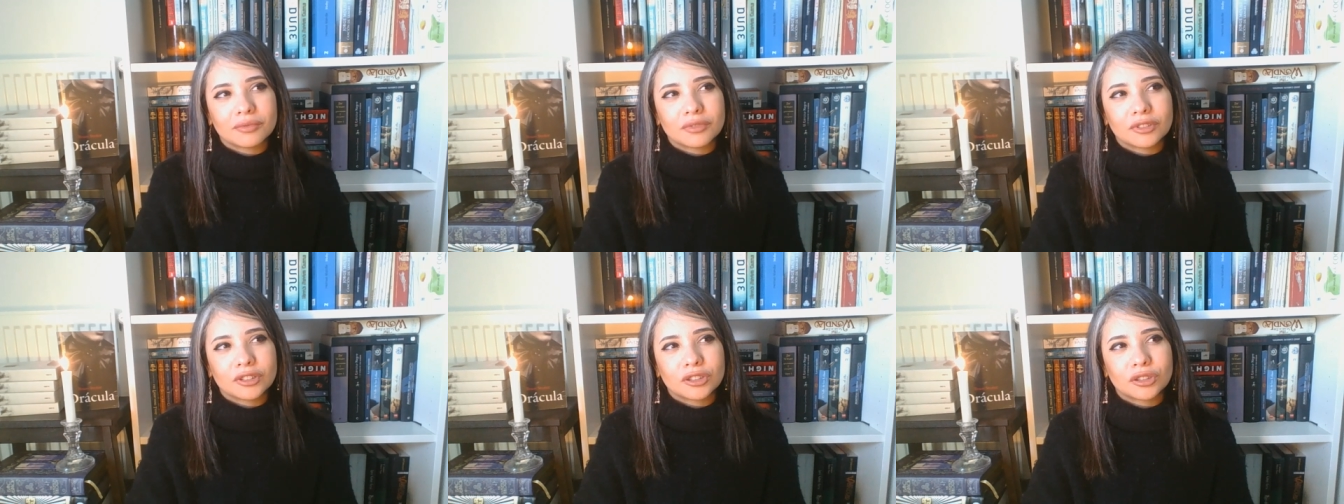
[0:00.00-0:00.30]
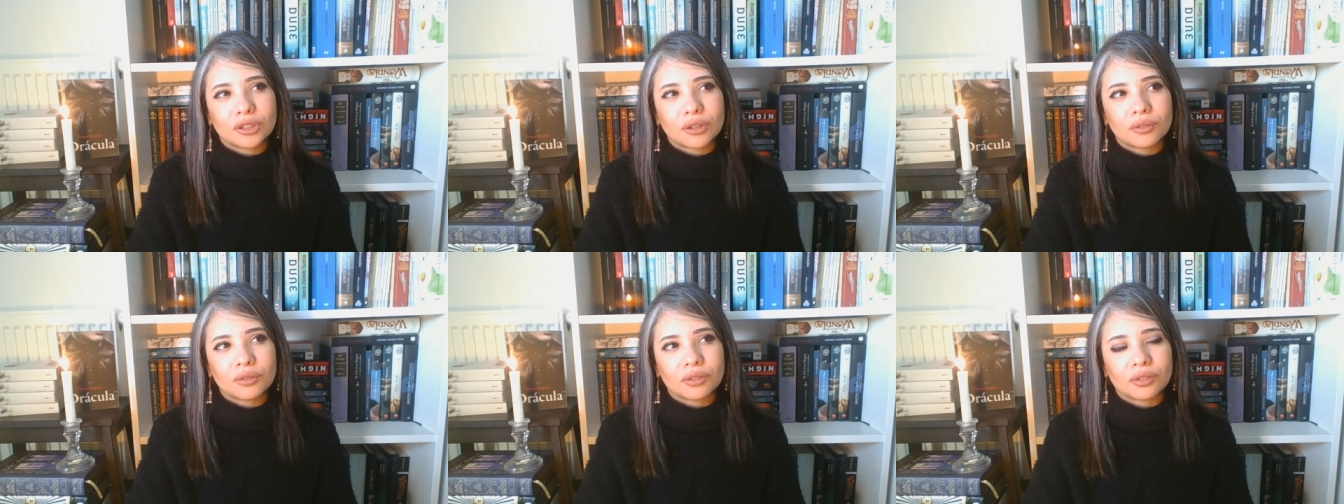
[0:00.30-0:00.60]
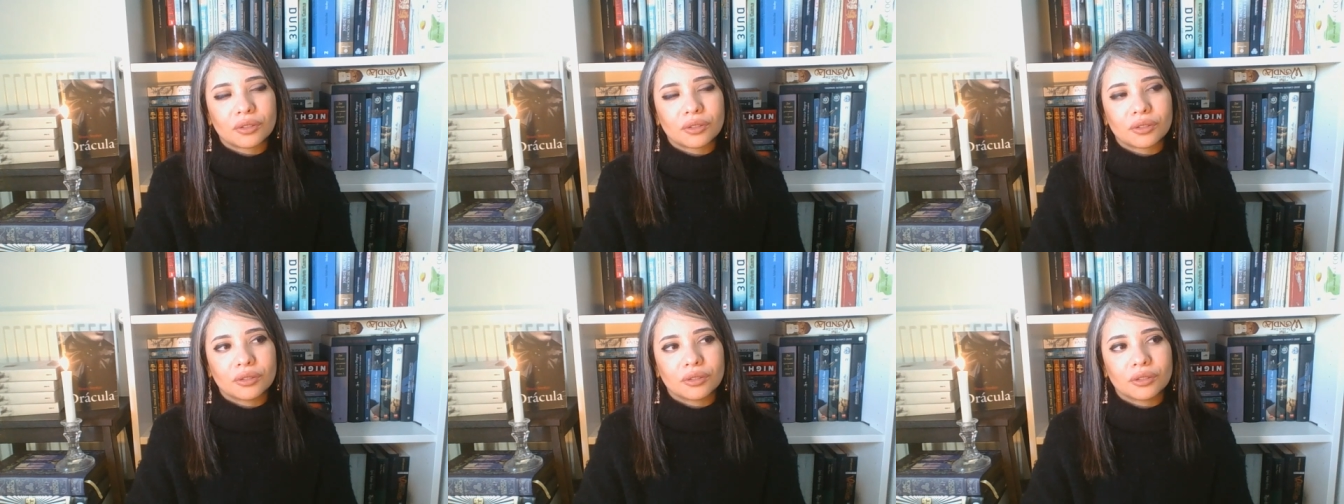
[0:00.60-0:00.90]
don't
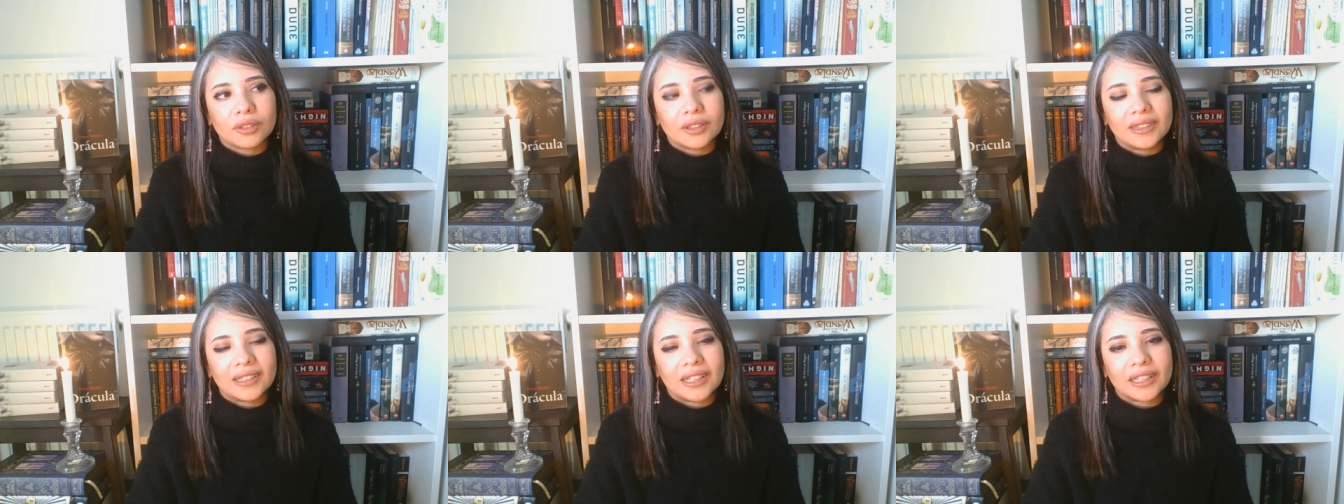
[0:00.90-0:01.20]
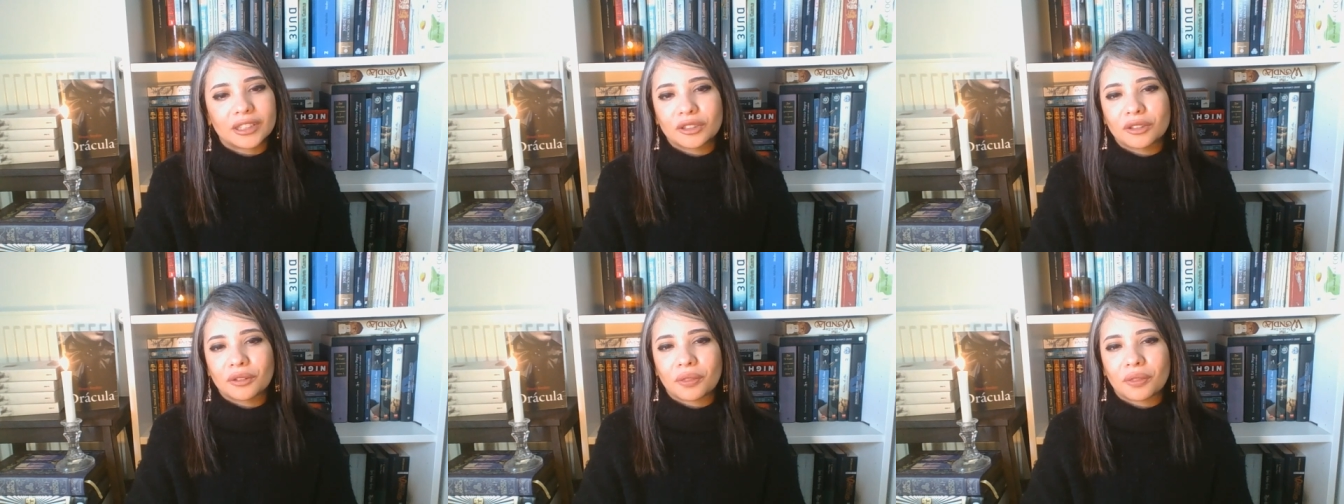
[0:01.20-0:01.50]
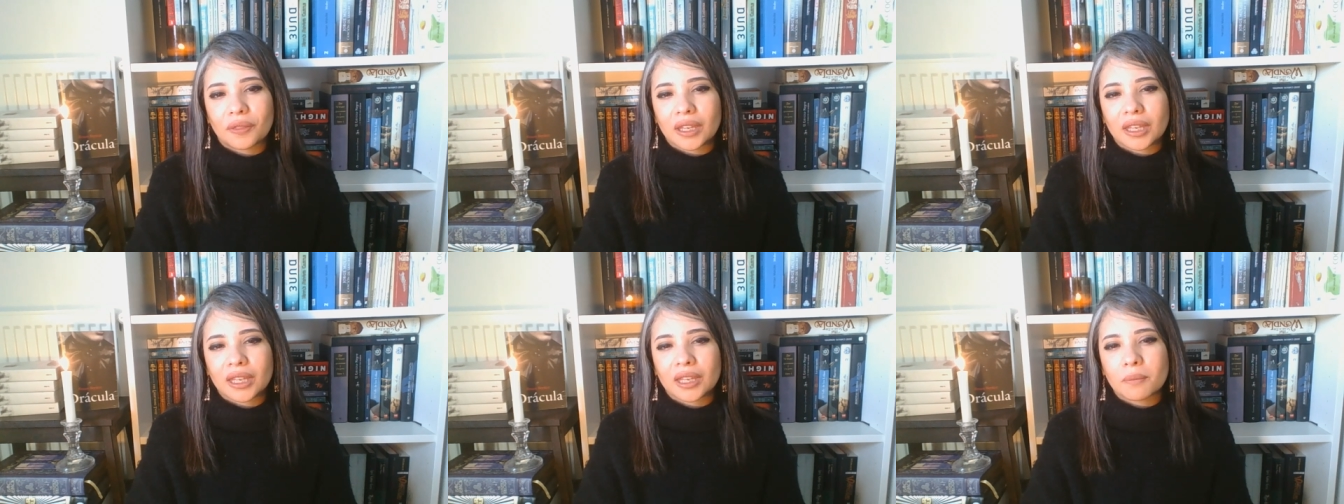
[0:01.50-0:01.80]
like to
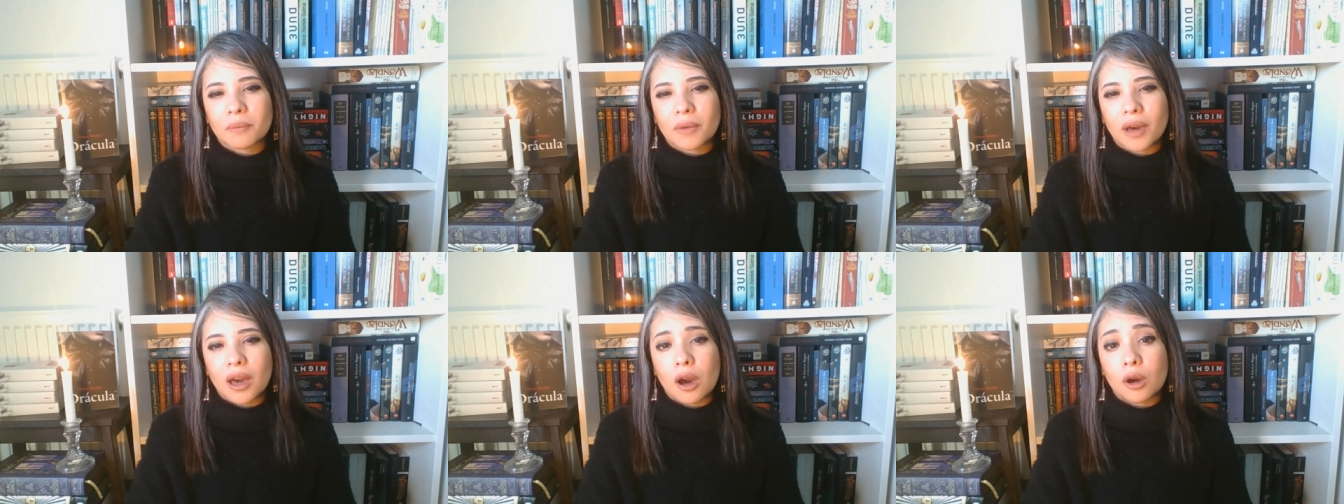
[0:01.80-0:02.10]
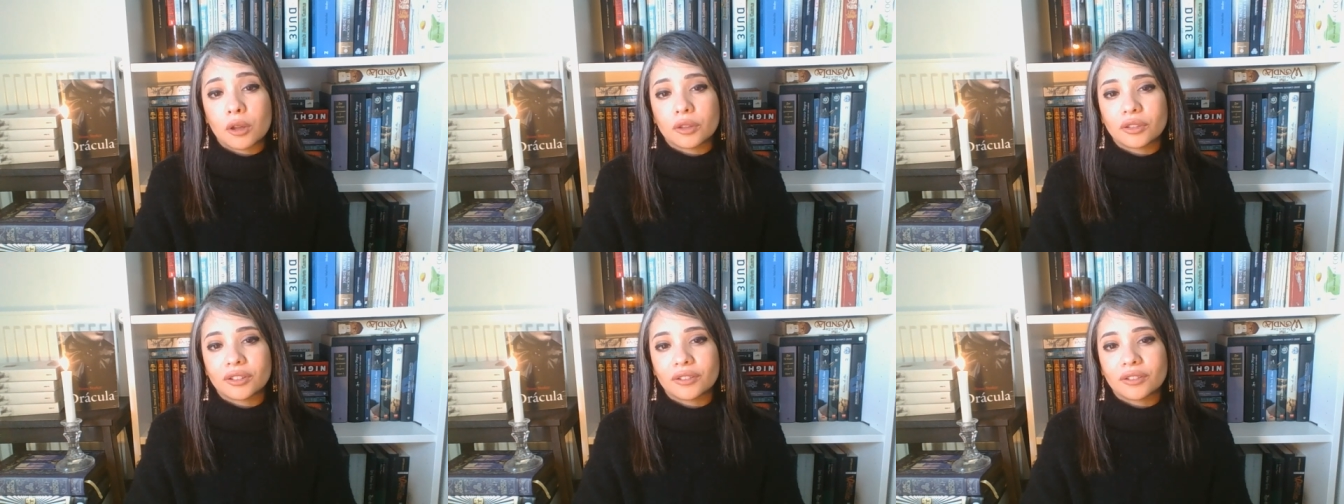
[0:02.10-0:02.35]
think about